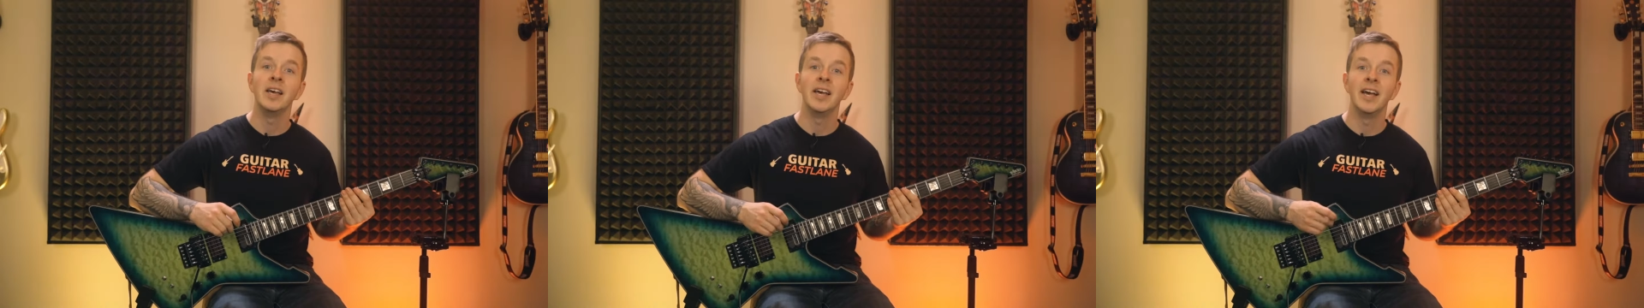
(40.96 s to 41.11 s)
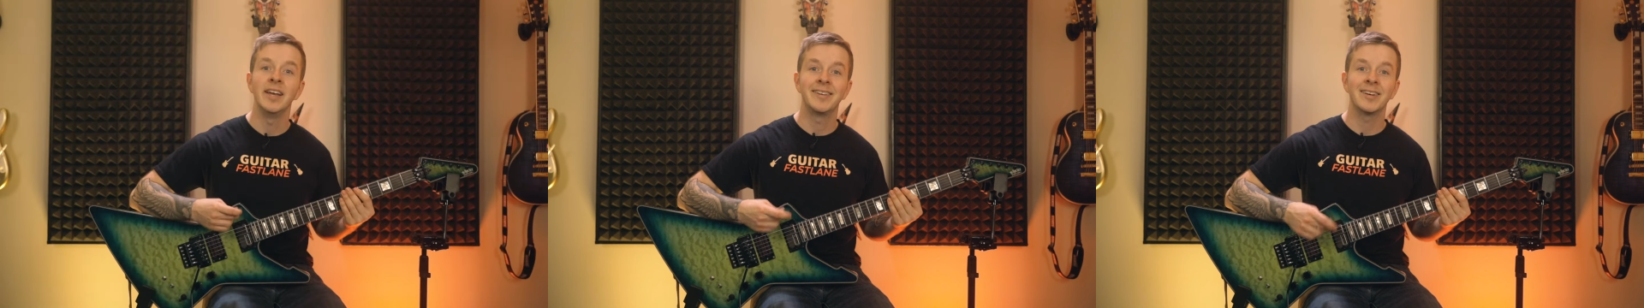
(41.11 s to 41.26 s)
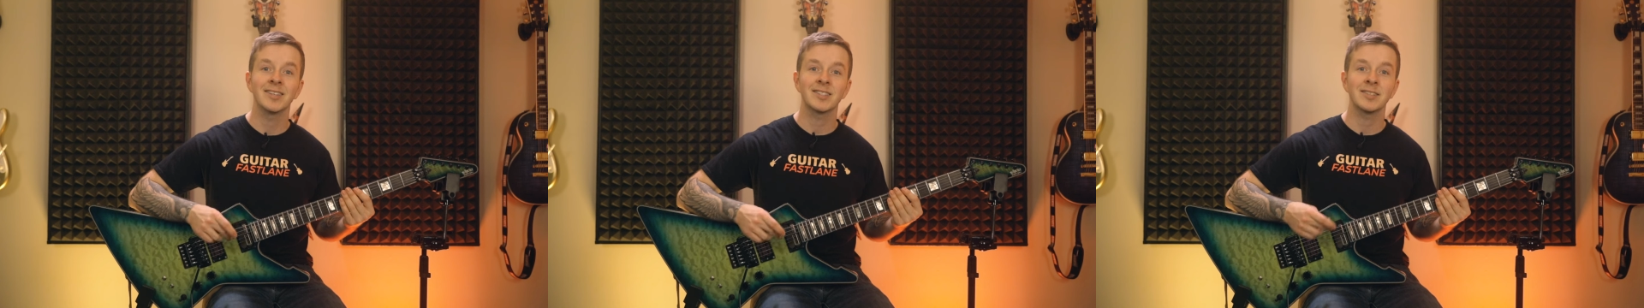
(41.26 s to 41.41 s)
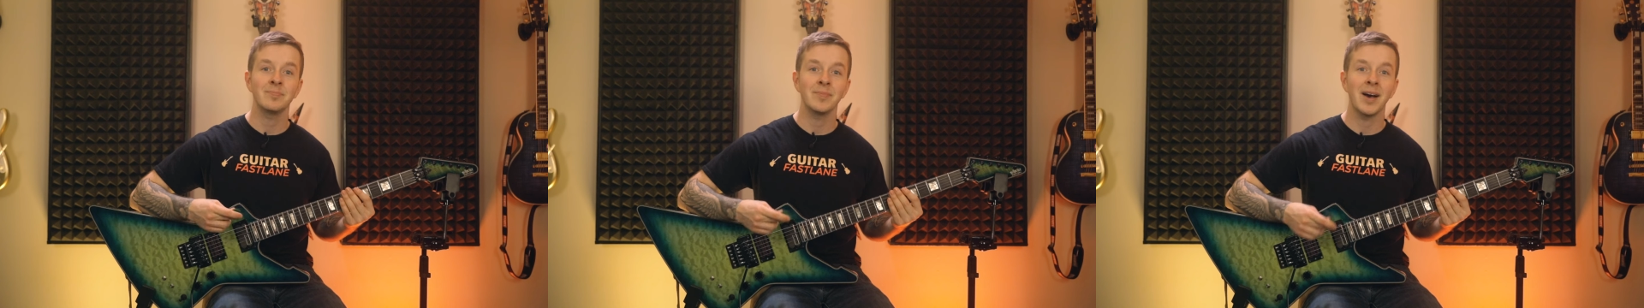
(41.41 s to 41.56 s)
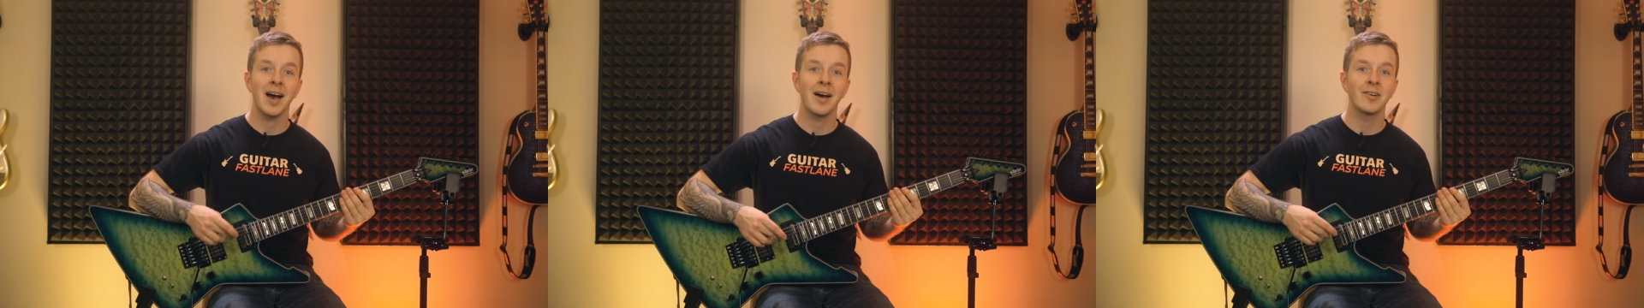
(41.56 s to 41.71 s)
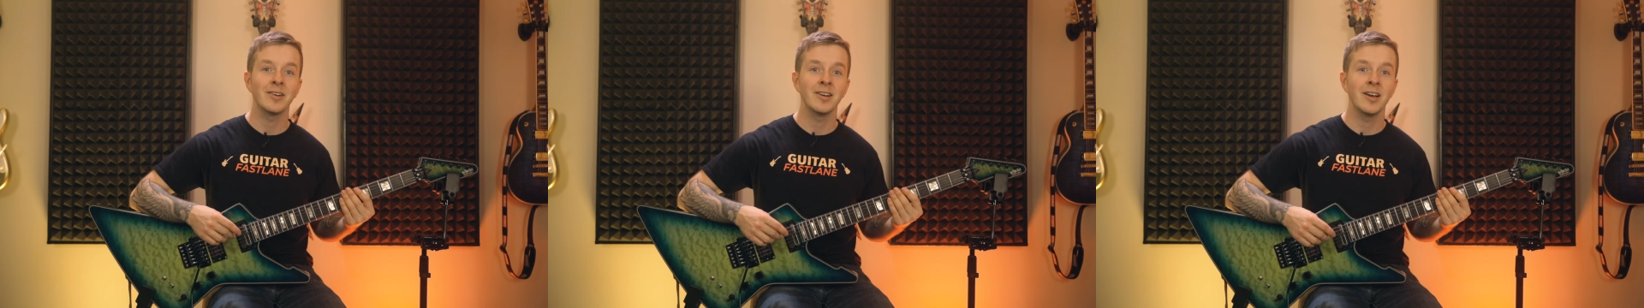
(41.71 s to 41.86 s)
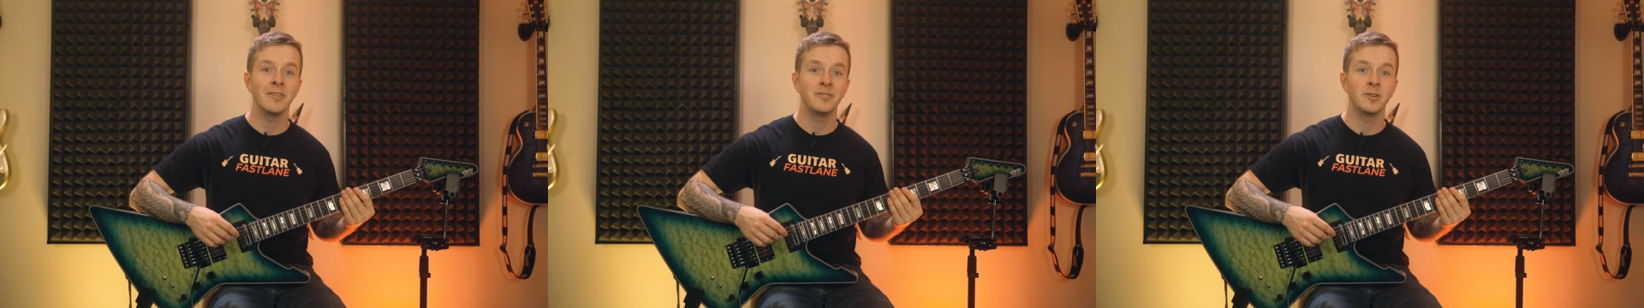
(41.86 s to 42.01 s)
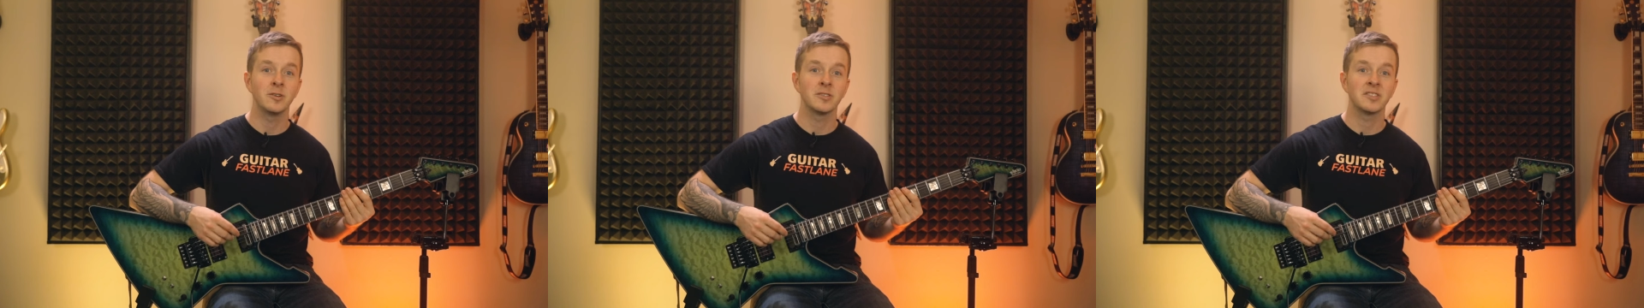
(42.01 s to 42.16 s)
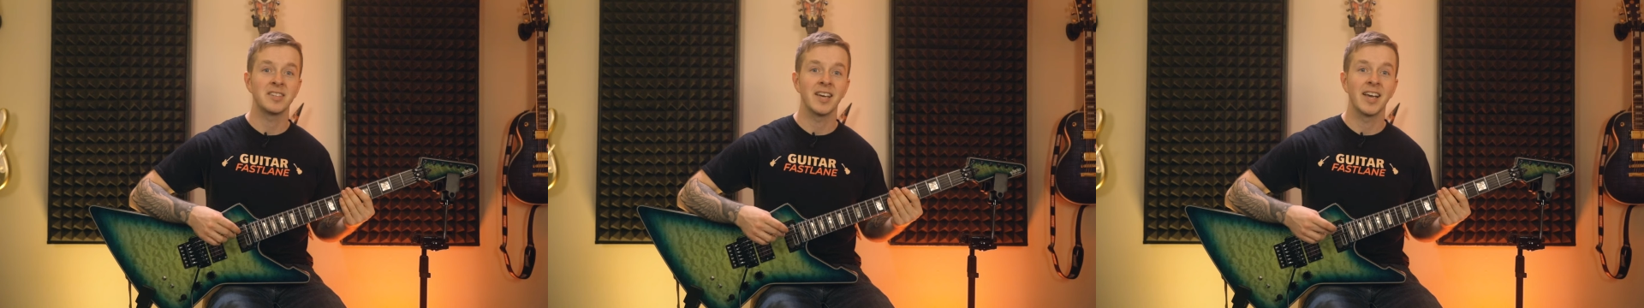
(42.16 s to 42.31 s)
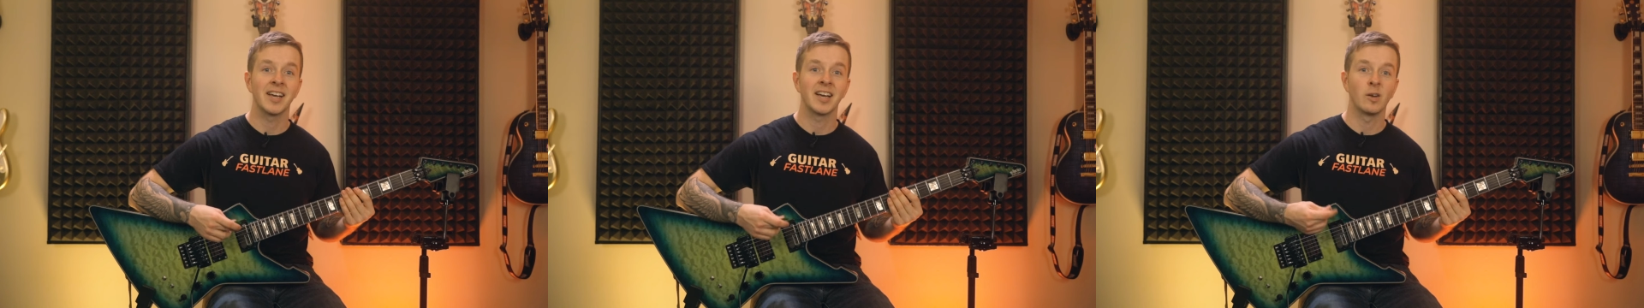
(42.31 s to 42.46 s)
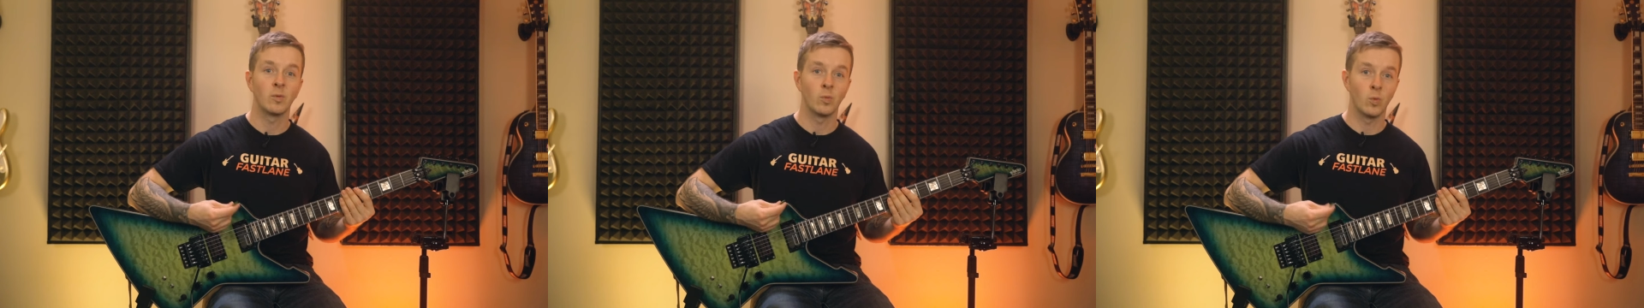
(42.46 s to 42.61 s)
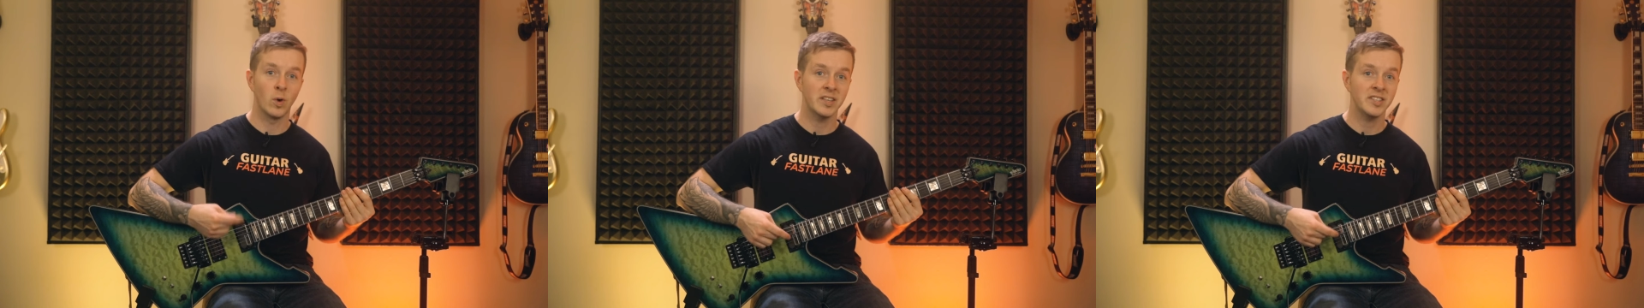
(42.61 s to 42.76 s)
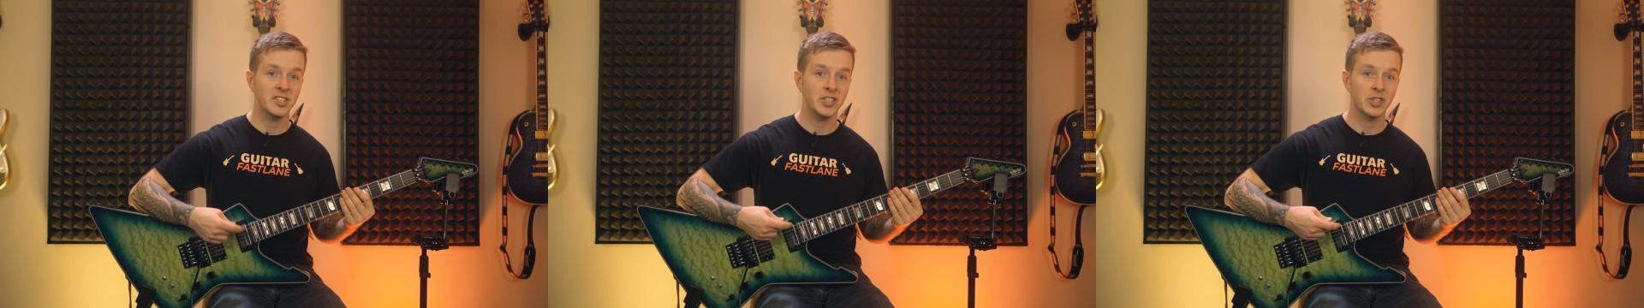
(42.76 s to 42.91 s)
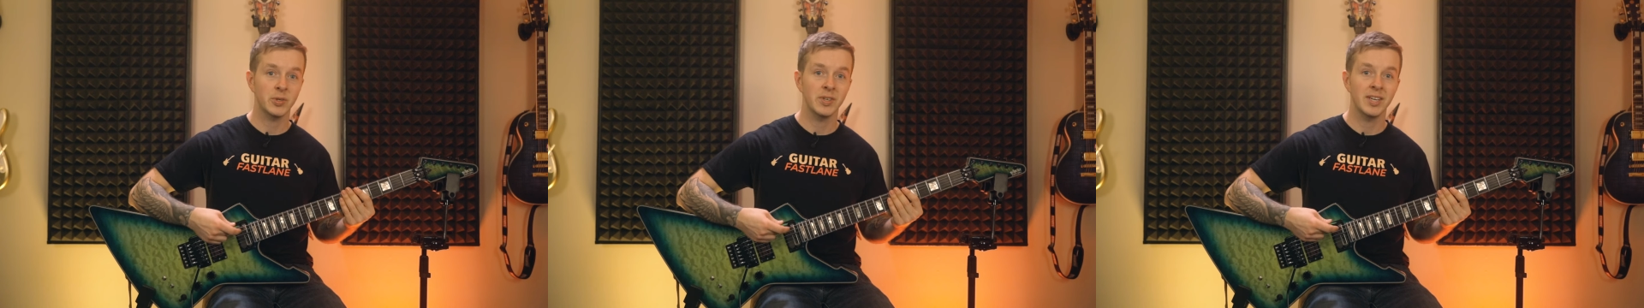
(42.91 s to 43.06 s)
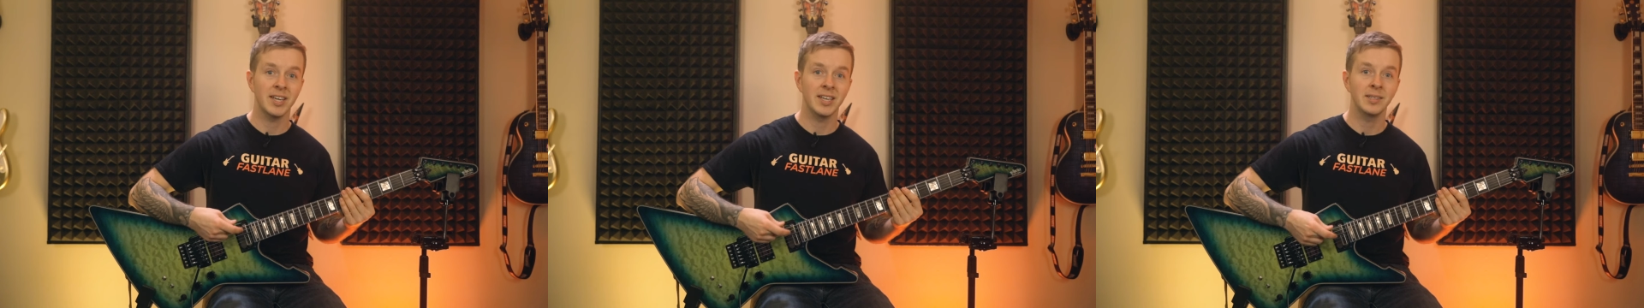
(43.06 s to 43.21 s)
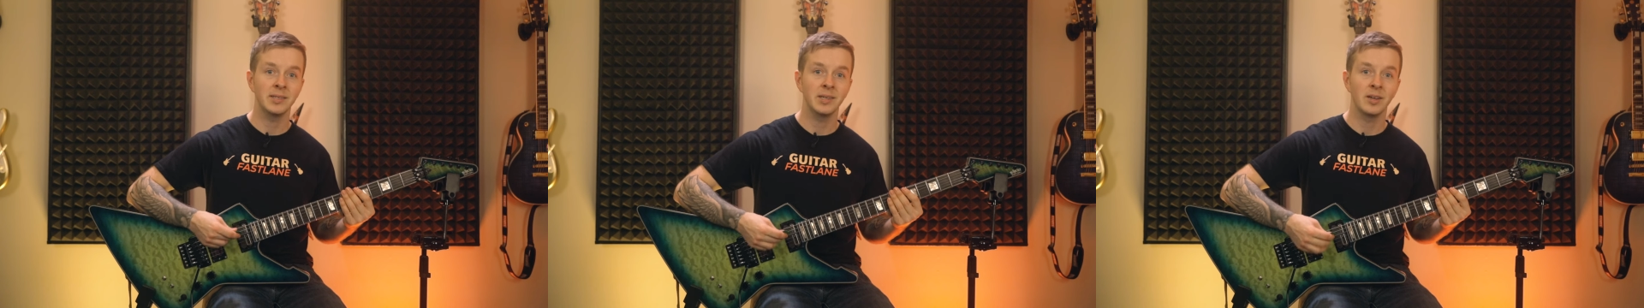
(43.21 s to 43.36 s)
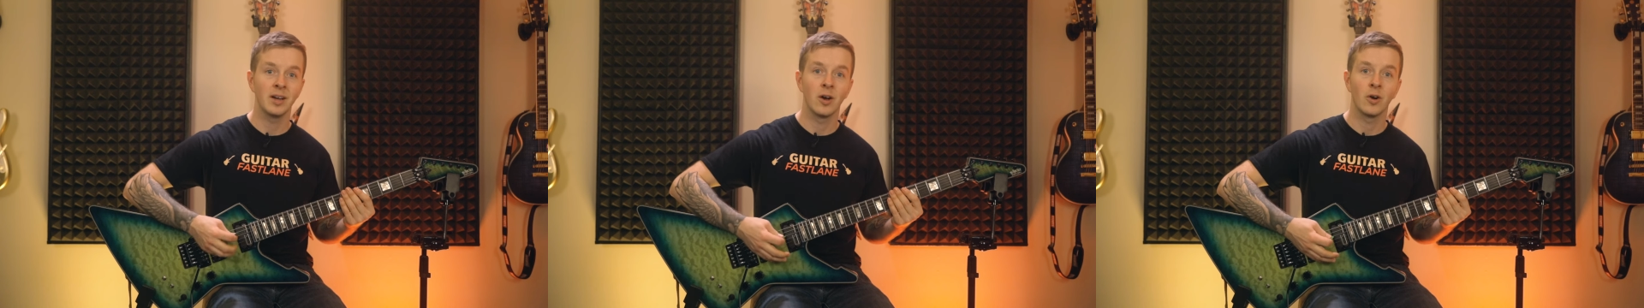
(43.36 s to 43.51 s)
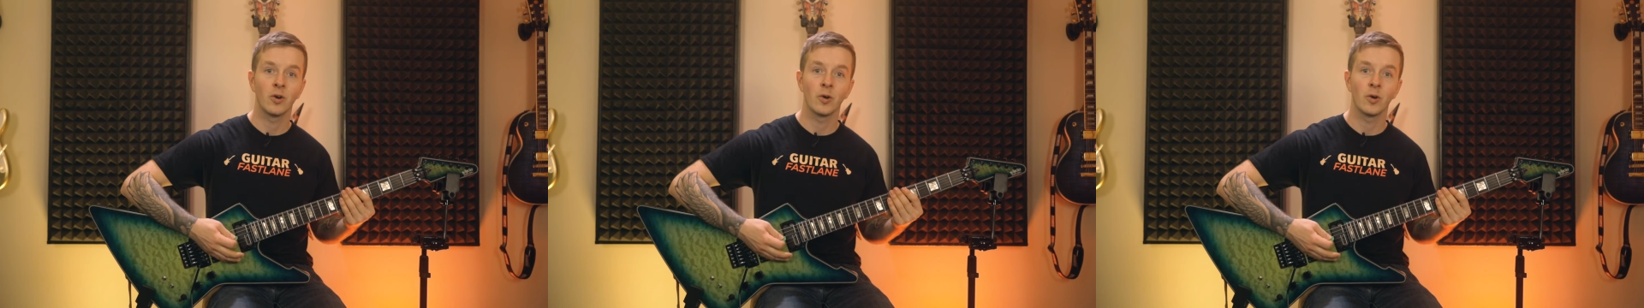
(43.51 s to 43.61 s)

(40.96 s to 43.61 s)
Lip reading: It doesn't matter if you're staying on one string